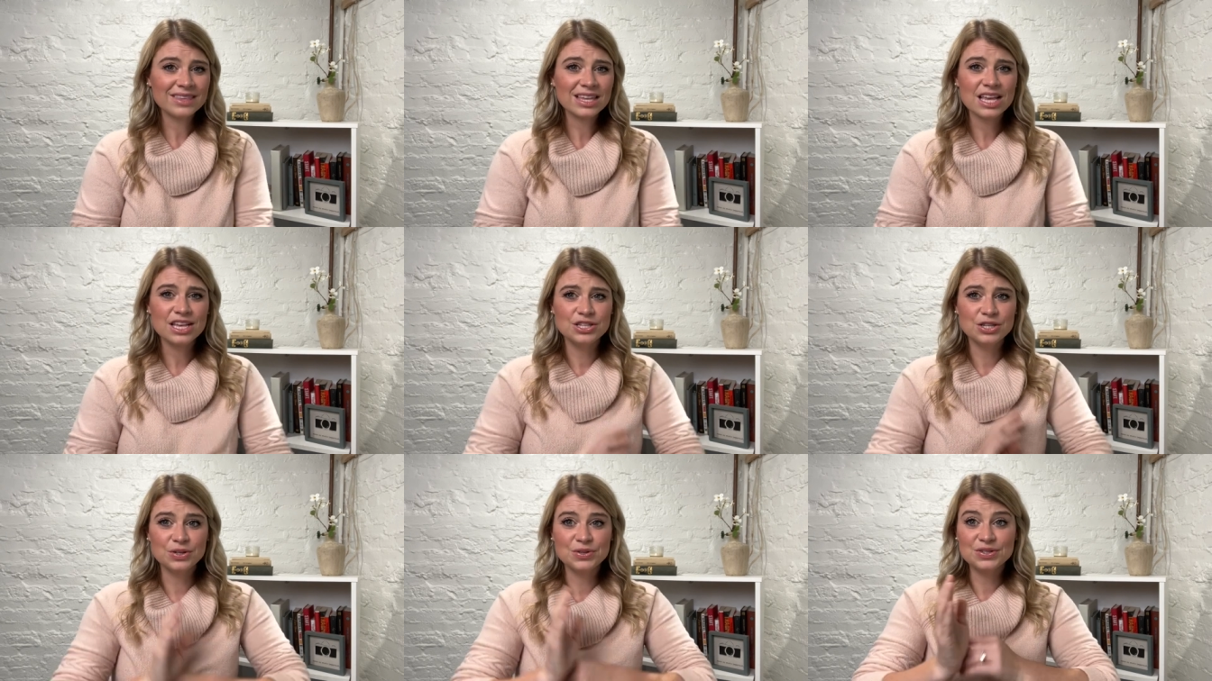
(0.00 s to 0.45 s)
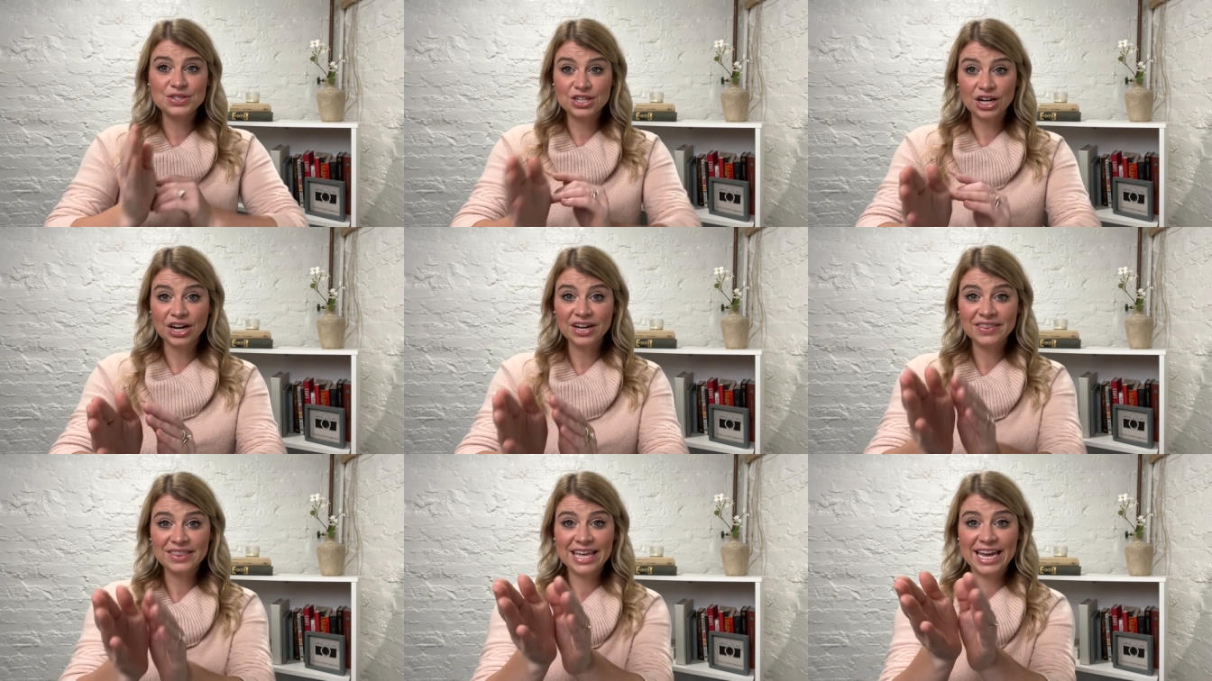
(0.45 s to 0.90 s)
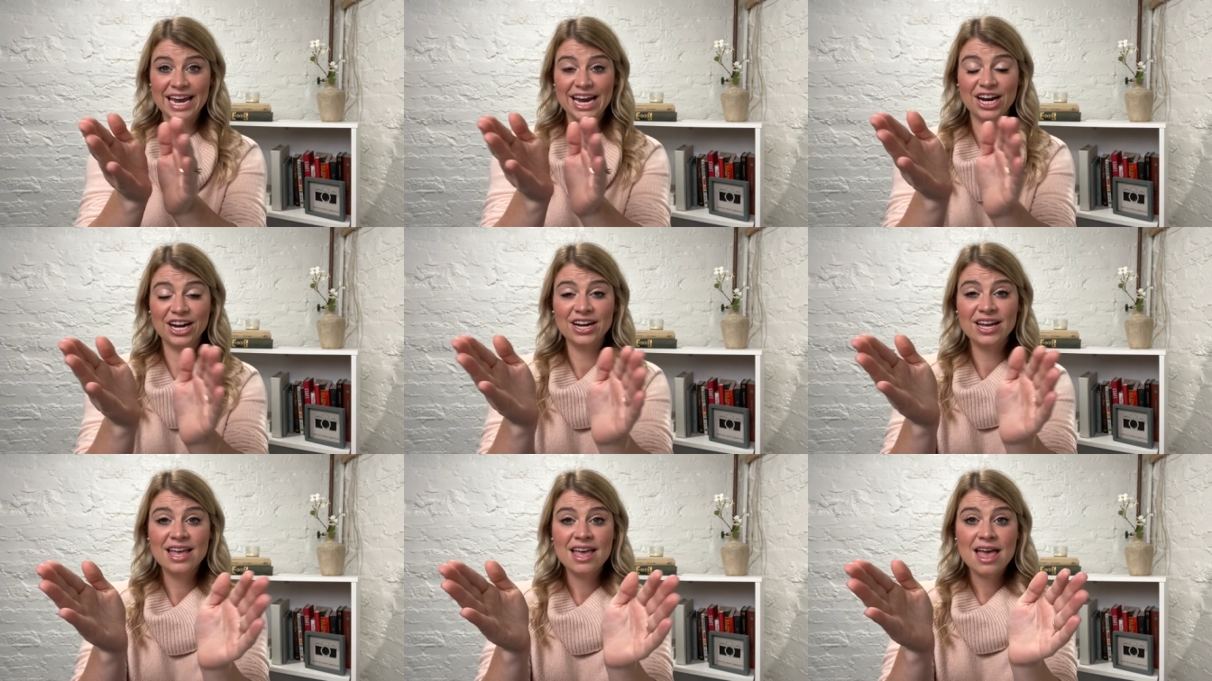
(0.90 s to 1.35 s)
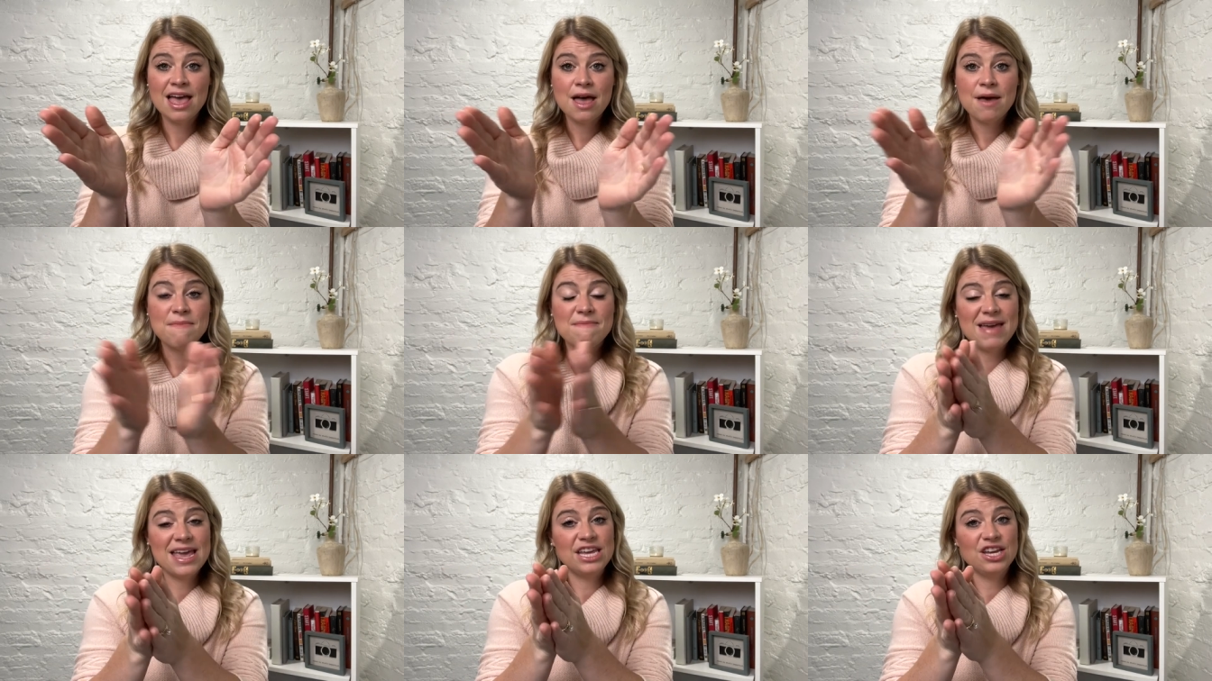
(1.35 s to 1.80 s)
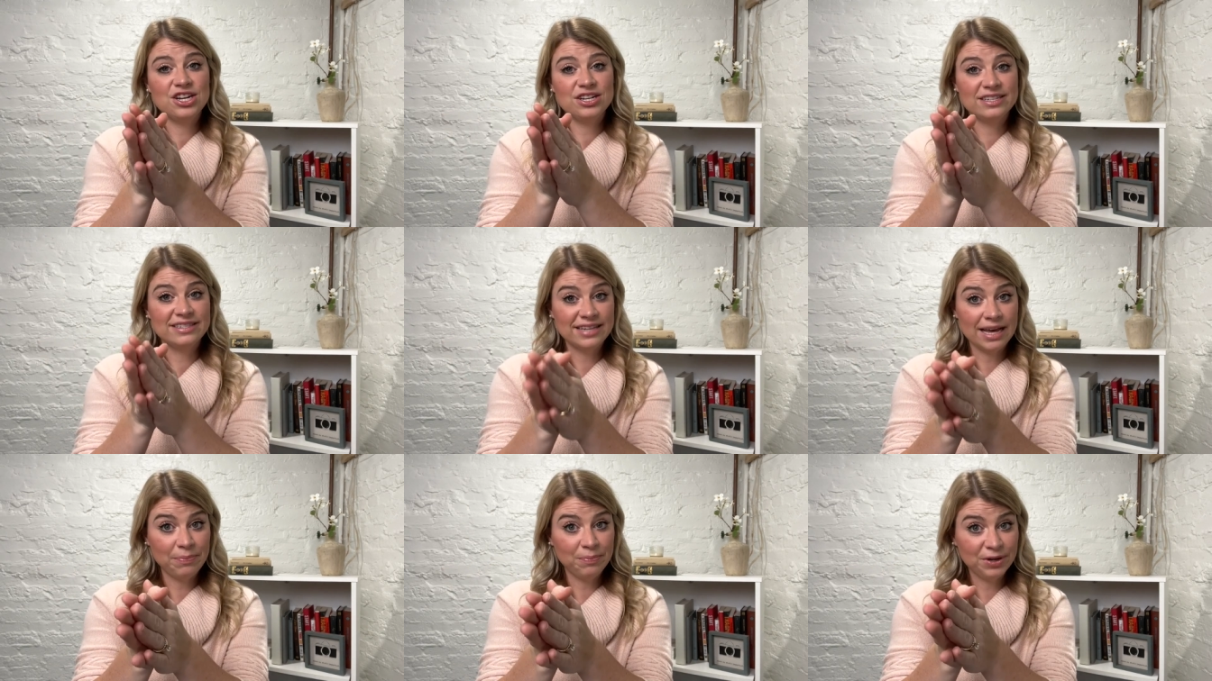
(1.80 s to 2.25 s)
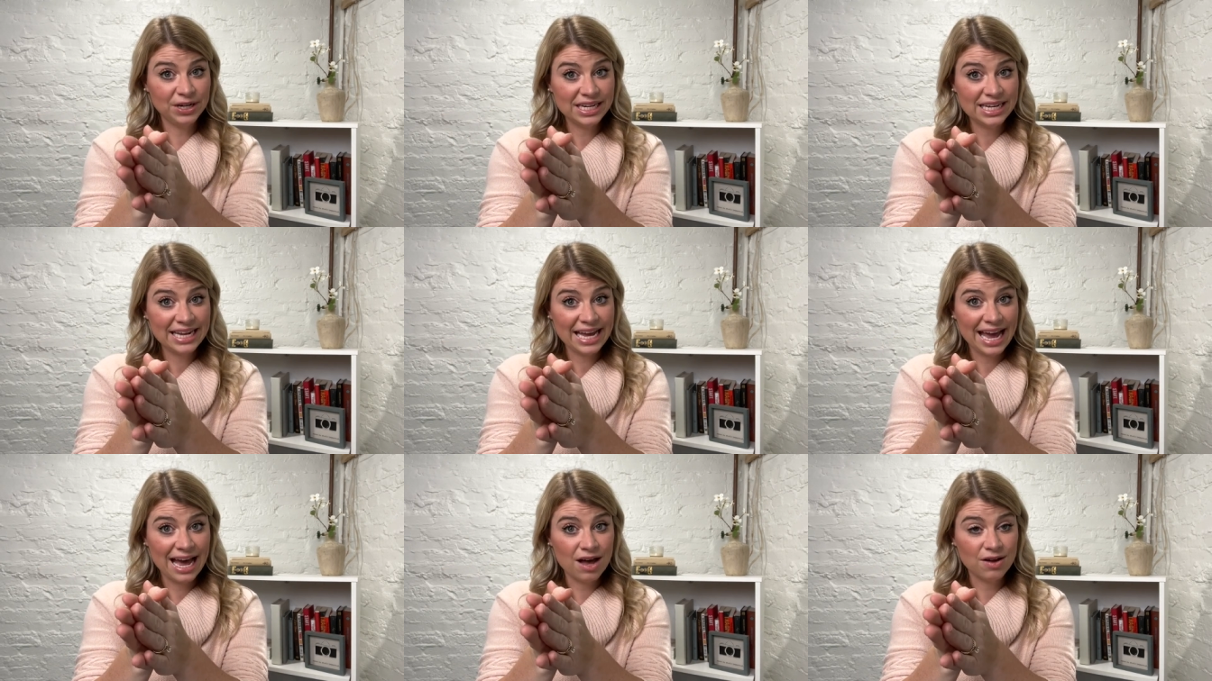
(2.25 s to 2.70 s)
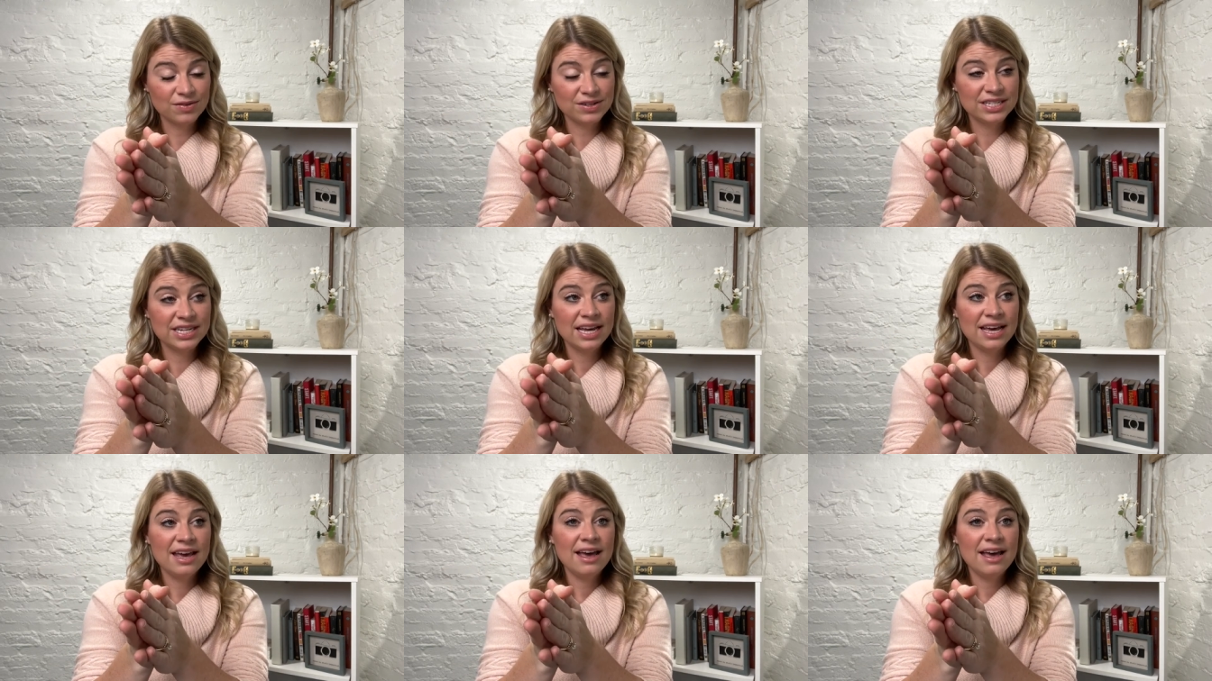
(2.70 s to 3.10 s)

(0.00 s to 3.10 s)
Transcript: So start there. Make your separate account,